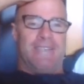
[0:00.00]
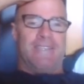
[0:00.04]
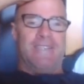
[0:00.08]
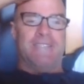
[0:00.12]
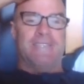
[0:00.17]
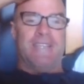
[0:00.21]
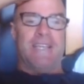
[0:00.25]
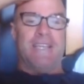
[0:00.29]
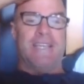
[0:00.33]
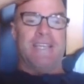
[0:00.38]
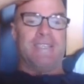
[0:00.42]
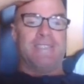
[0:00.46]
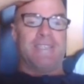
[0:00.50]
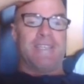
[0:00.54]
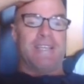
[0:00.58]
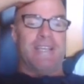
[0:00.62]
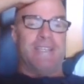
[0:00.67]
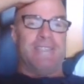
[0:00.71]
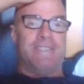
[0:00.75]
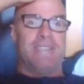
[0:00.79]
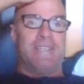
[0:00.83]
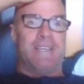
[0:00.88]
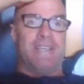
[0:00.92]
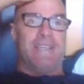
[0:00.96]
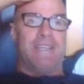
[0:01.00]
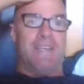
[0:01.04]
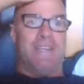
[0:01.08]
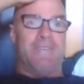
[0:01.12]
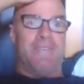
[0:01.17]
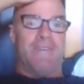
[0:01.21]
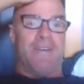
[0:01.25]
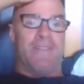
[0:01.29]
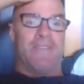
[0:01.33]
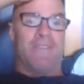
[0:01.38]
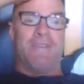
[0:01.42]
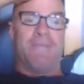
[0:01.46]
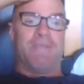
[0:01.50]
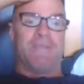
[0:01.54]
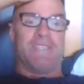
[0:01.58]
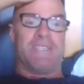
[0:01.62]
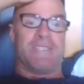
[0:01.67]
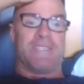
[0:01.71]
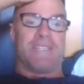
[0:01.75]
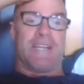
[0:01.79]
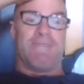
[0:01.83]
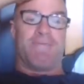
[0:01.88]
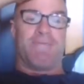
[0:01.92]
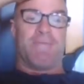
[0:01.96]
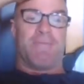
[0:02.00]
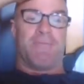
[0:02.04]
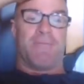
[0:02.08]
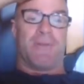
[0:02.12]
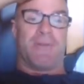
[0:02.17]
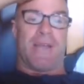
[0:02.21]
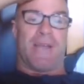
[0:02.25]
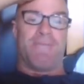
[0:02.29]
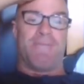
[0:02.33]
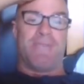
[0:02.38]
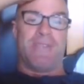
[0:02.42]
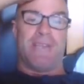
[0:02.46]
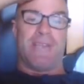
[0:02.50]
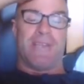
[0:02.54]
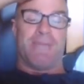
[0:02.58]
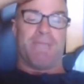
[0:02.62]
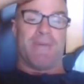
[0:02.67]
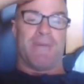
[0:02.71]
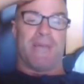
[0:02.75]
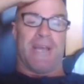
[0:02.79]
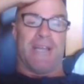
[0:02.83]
just think I think we're just going to have to put up with it.